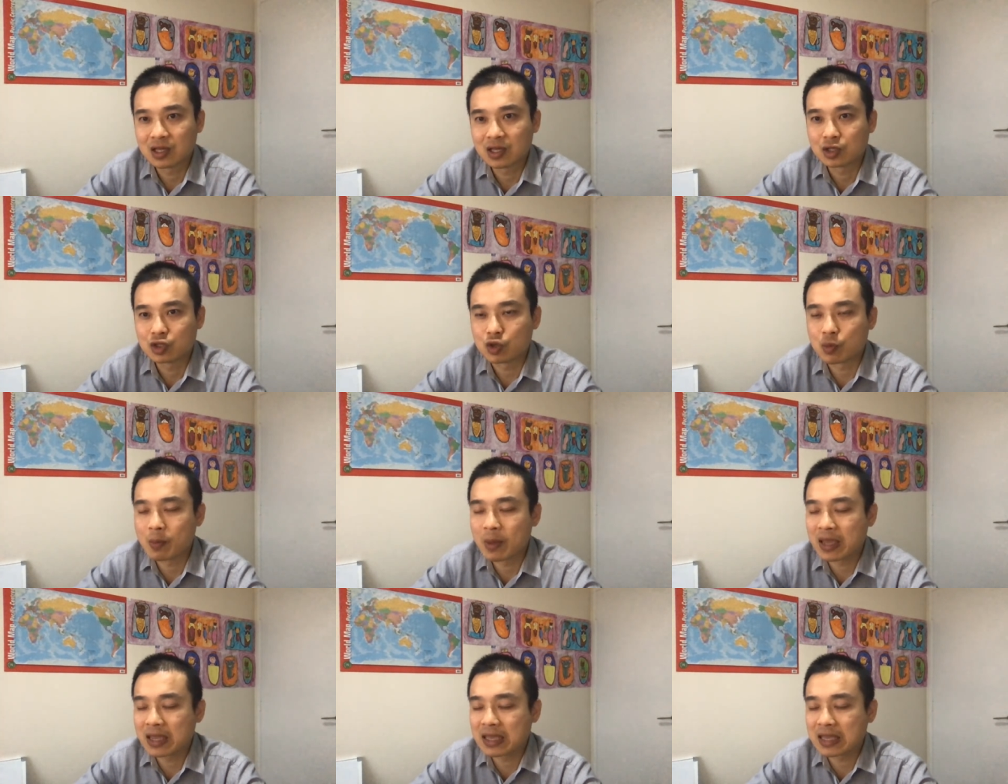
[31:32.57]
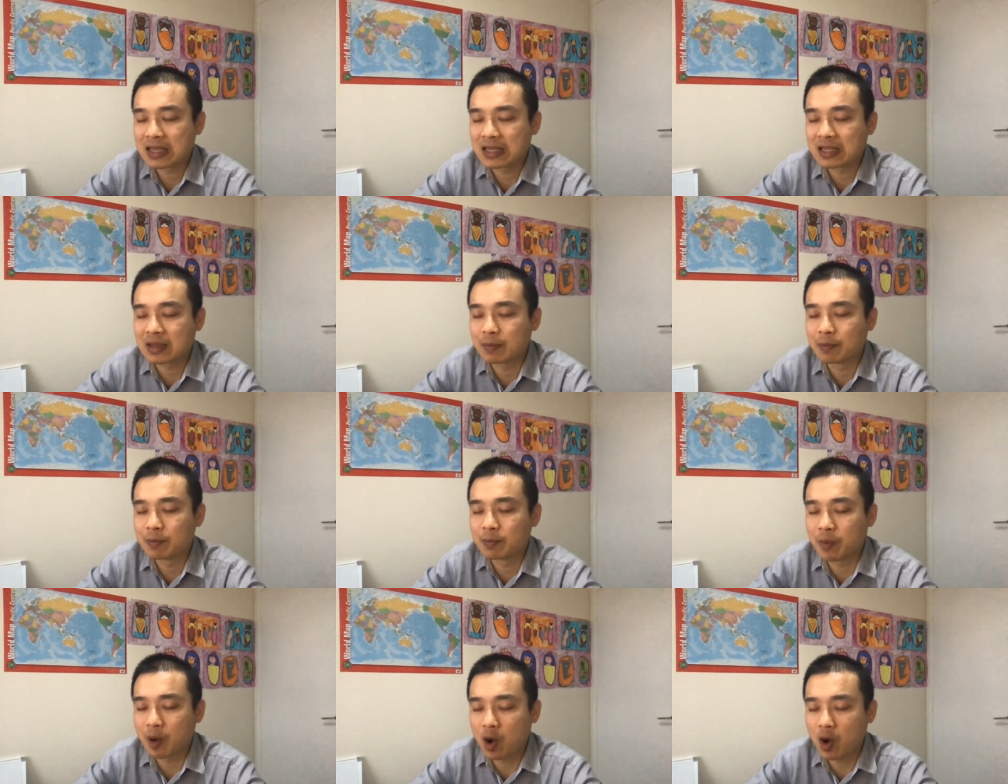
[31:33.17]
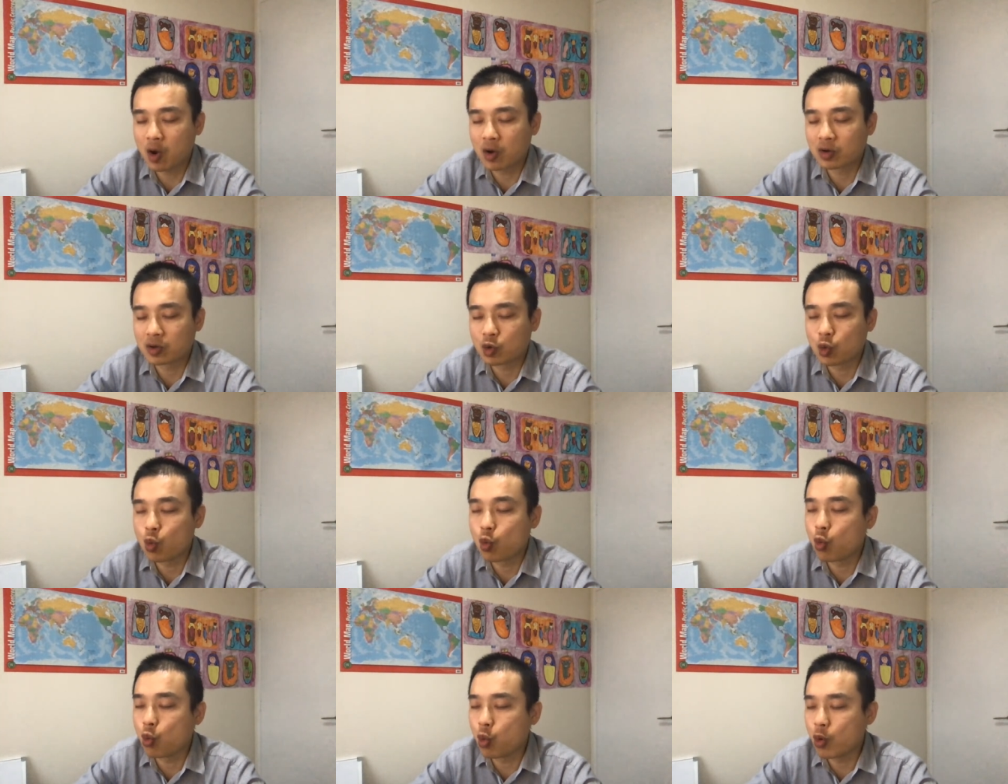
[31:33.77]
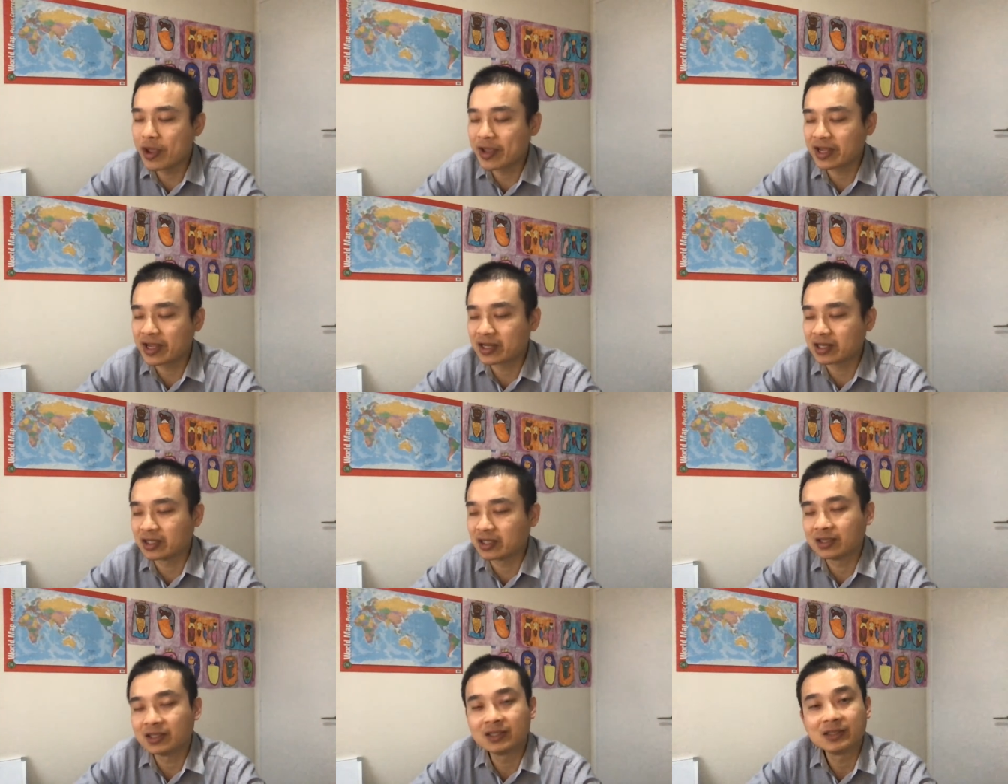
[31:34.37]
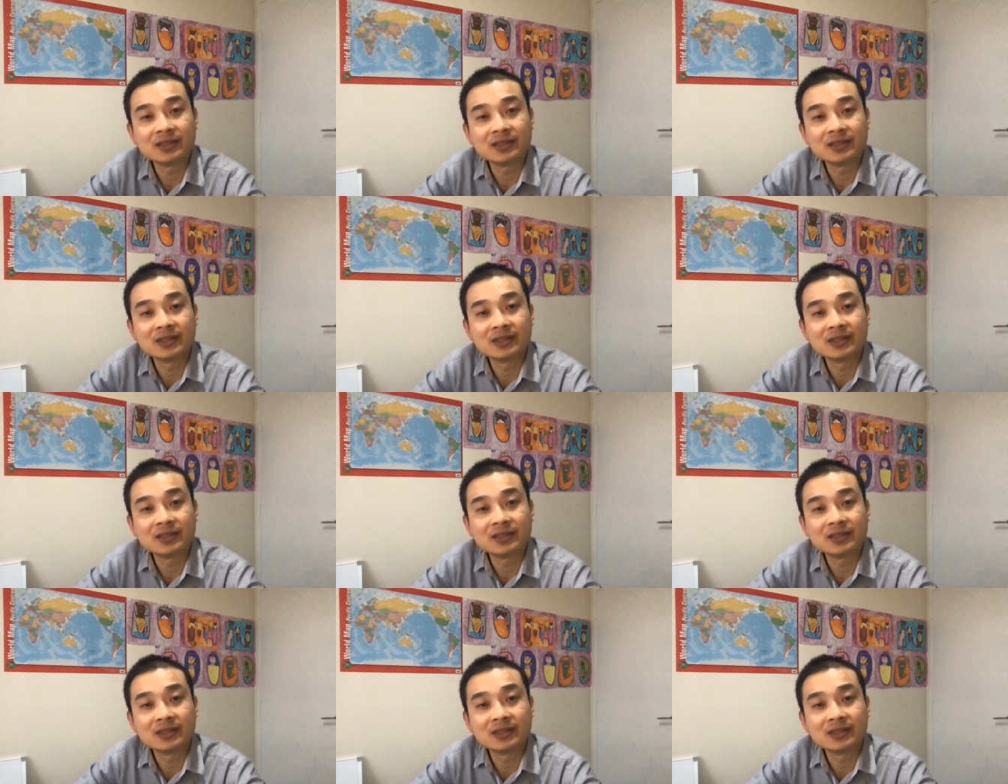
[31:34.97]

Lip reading: So making the bond weaker.